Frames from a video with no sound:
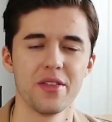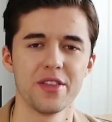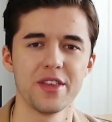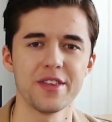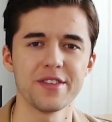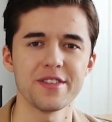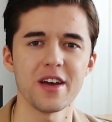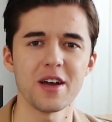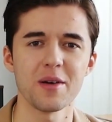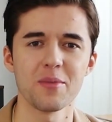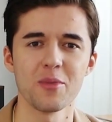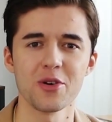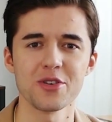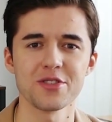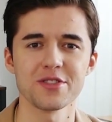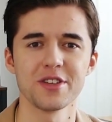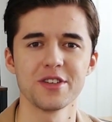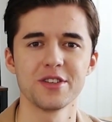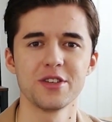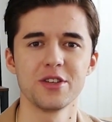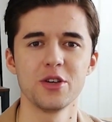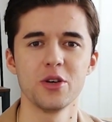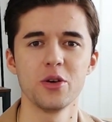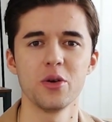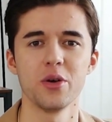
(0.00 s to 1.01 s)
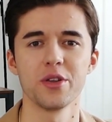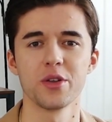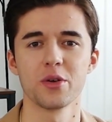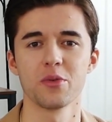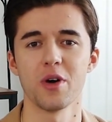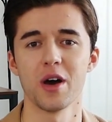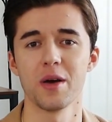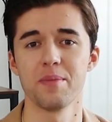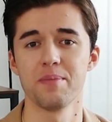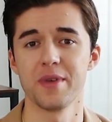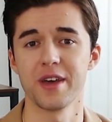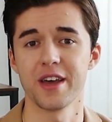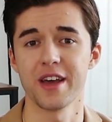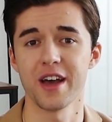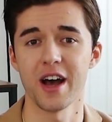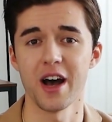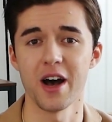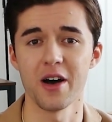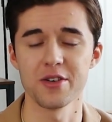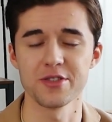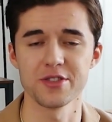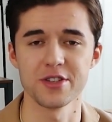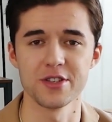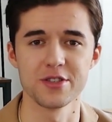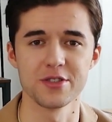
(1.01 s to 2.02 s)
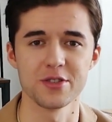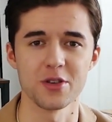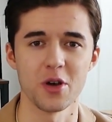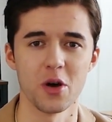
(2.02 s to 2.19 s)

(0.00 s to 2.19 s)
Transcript: These are mostly new and quite big houses,